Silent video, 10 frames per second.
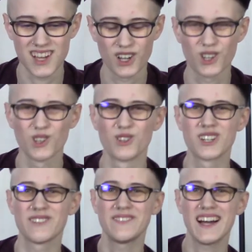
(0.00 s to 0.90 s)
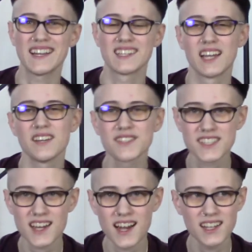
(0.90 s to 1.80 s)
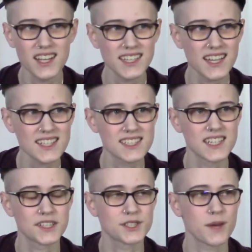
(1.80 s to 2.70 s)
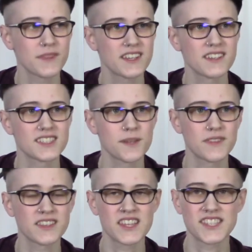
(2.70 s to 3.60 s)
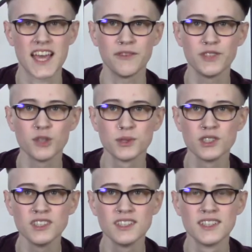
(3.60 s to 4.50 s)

glorified lifestyle, I guess, like something that's enviable.